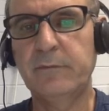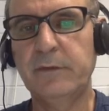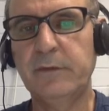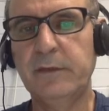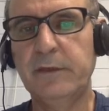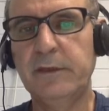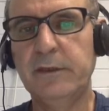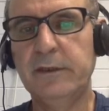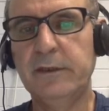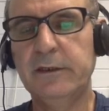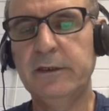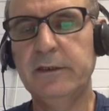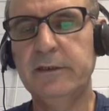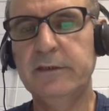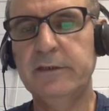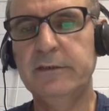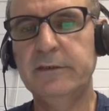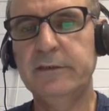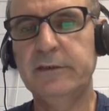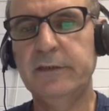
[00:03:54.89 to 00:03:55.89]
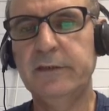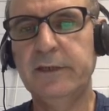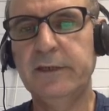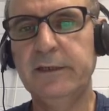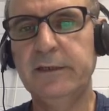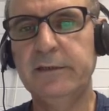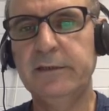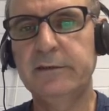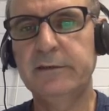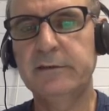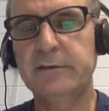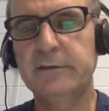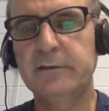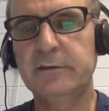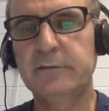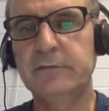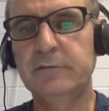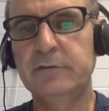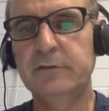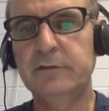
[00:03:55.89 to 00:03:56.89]
increase in x
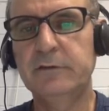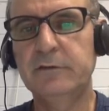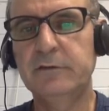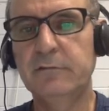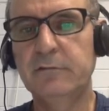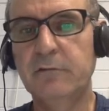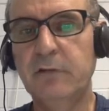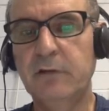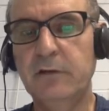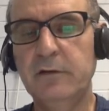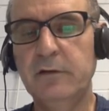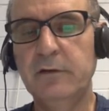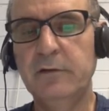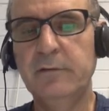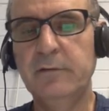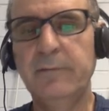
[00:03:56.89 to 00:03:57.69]
if it is 1,